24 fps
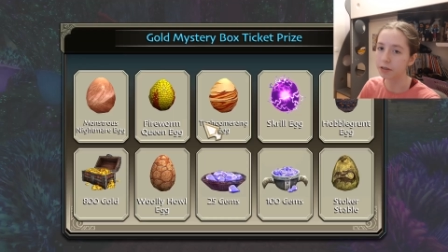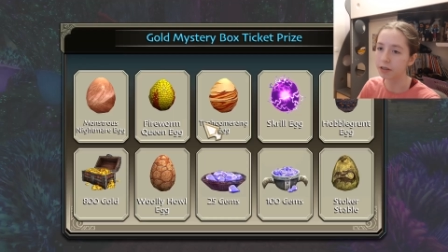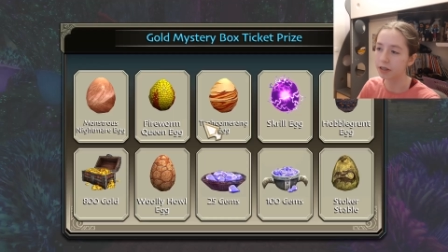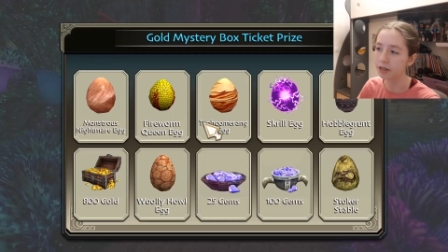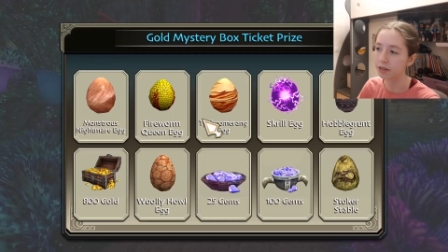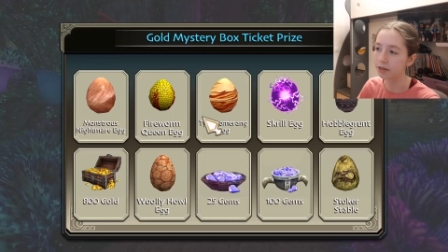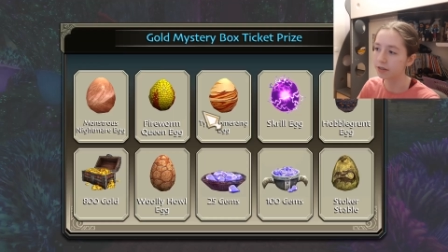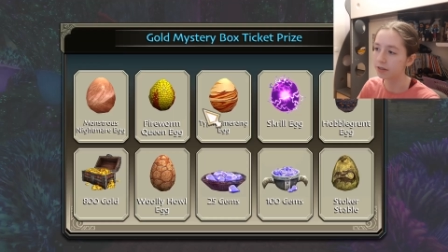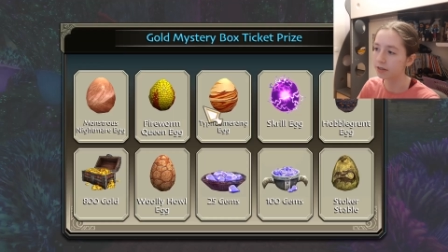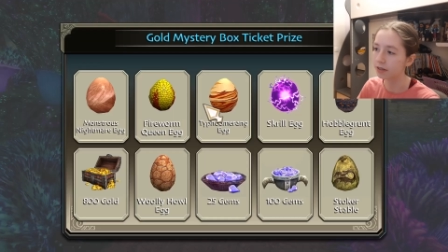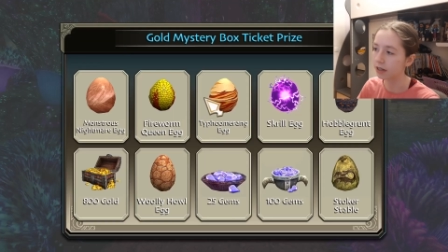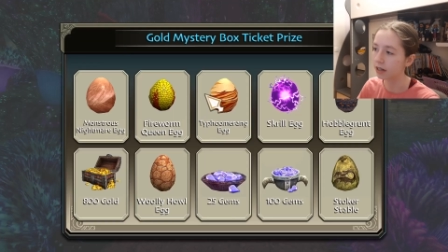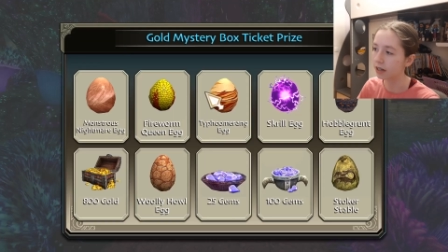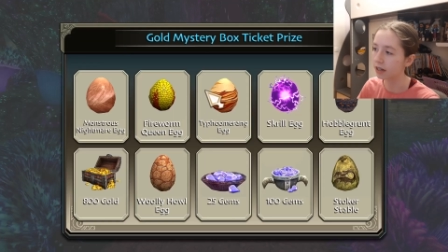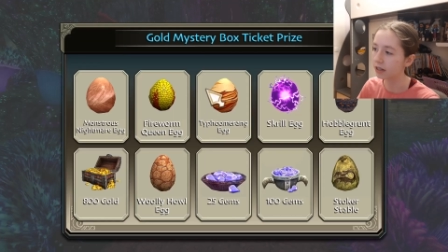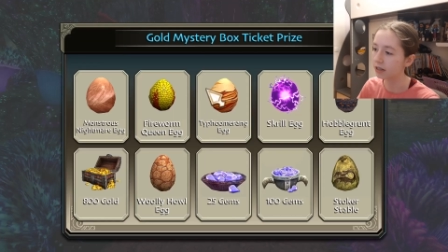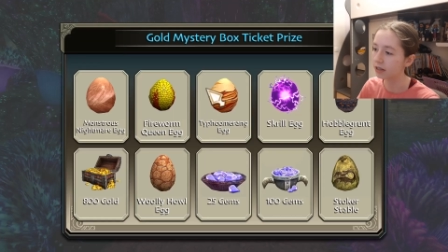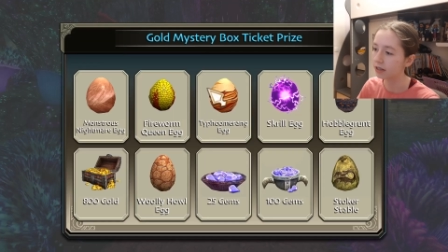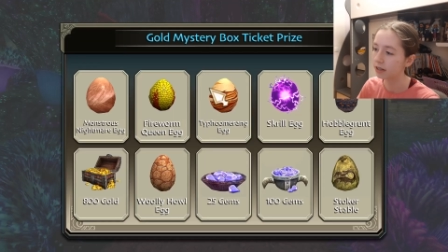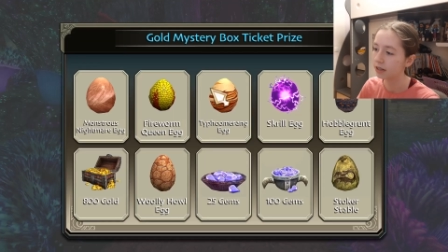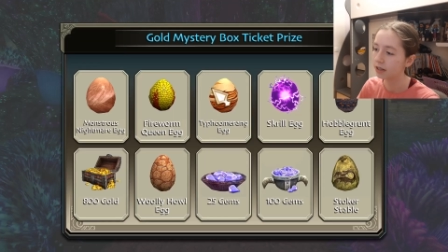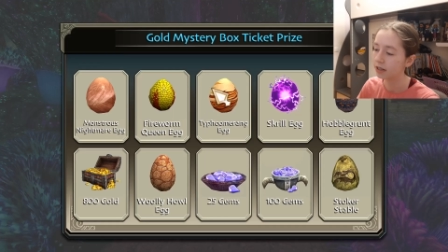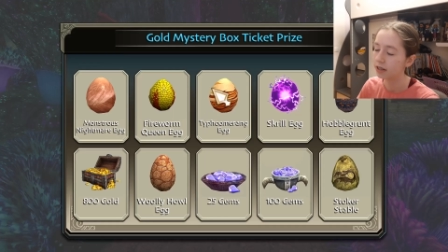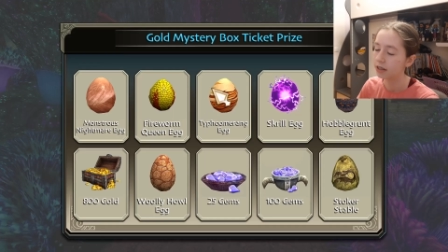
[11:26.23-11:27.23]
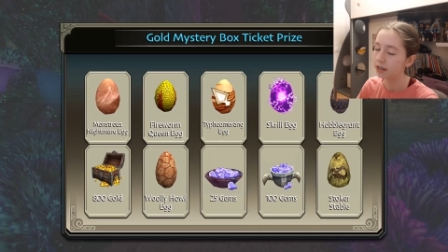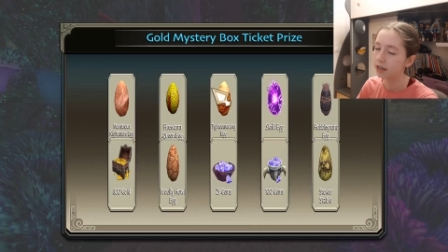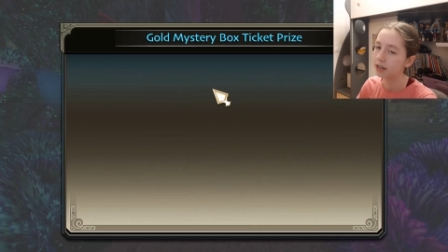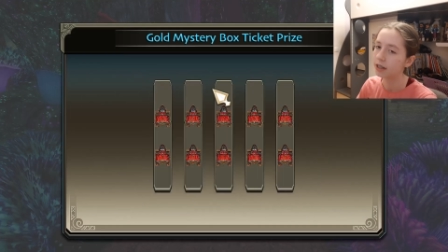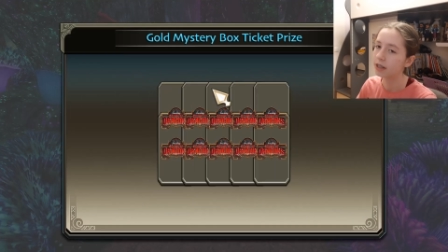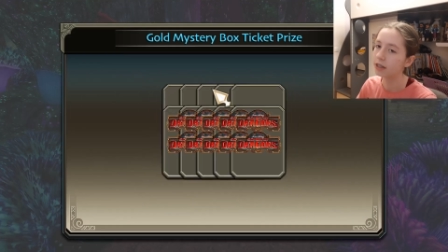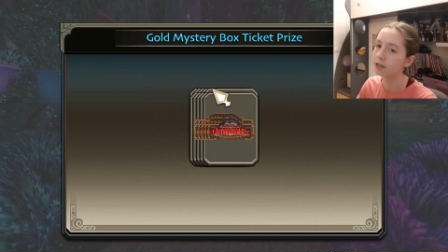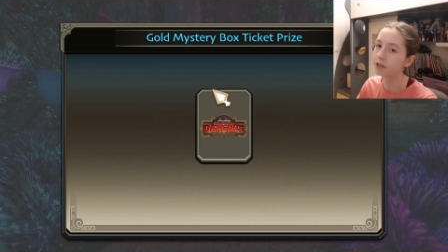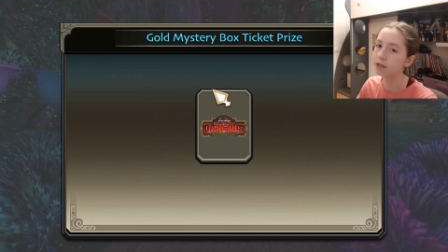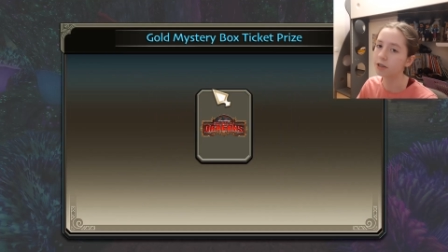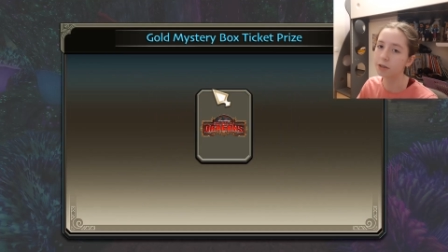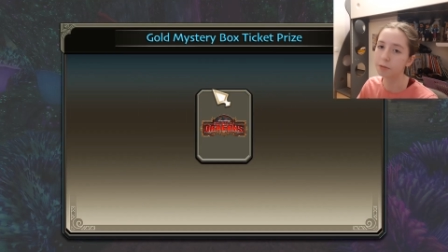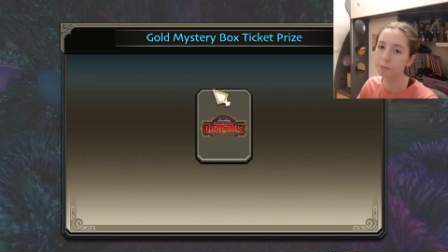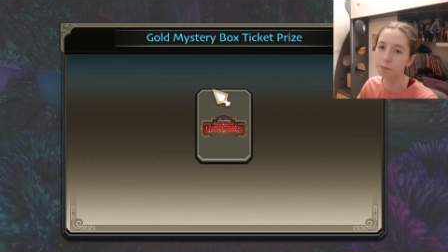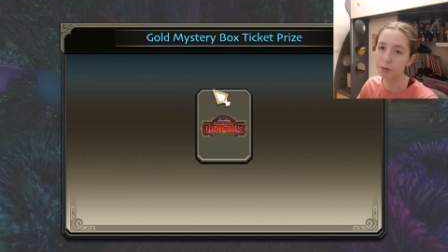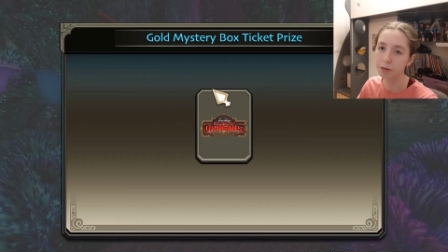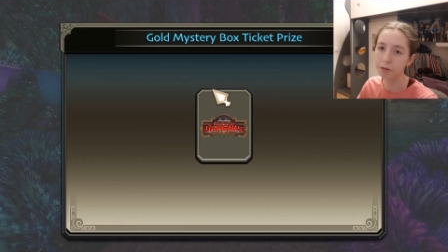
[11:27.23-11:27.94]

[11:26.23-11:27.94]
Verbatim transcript: on the inside. It's just